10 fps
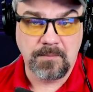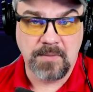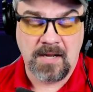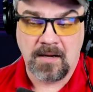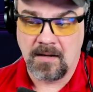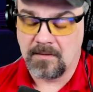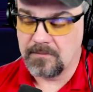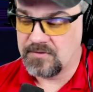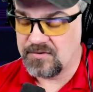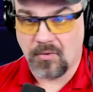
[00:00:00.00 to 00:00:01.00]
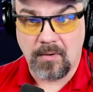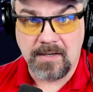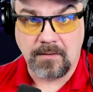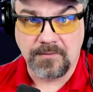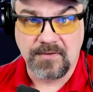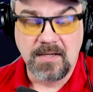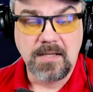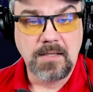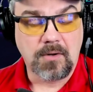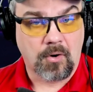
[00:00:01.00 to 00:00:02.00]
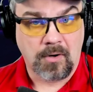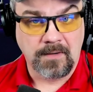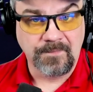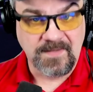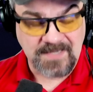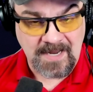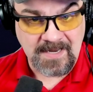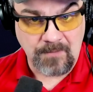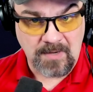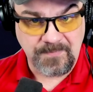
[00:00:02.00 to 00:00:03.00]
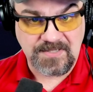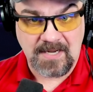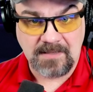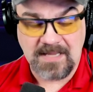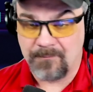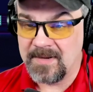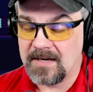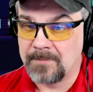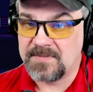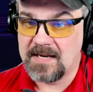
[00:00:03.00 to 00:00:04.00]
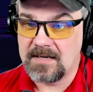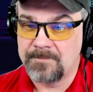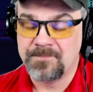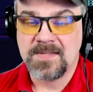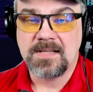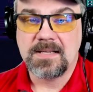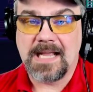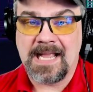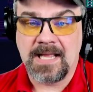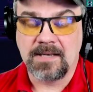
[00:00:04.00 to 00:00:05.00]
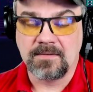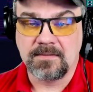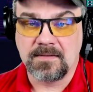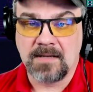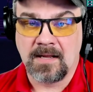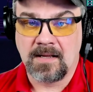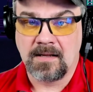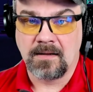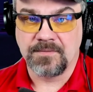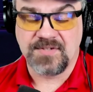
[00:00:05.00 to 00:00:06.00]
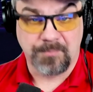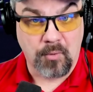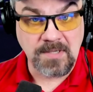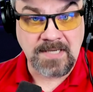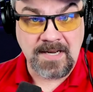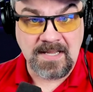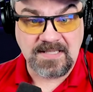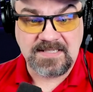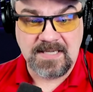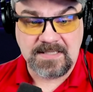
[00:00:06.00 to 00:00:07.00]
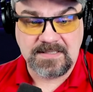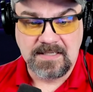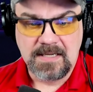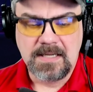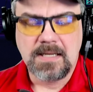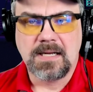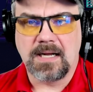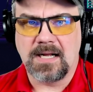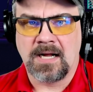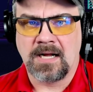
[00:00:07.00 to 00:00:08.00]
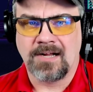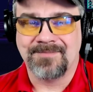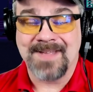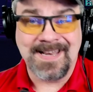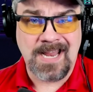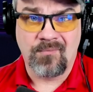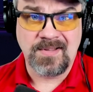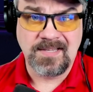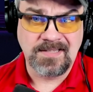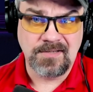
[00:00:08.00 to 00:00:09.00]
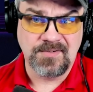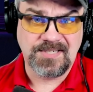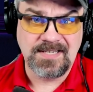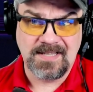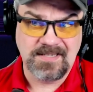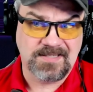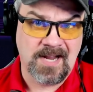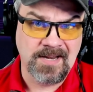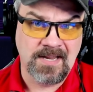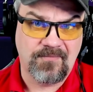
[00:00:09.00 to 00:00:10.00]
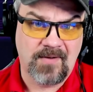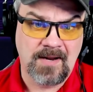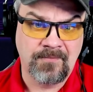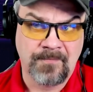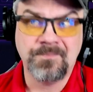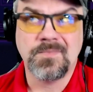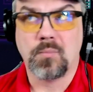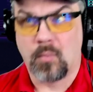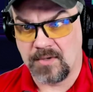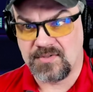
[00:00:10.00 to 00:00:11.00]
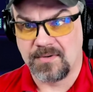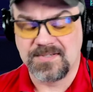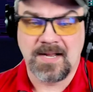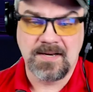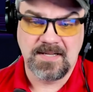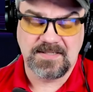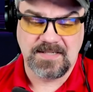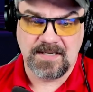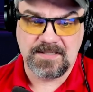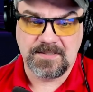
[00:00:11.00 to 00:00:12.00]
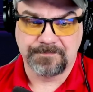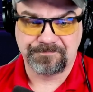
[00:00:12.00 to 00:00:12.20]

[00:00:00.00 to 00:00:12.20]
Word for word: uh, tutorials on the net website have been updated and uh, support net 6 um, and everything that you see that is net 5 works on net 6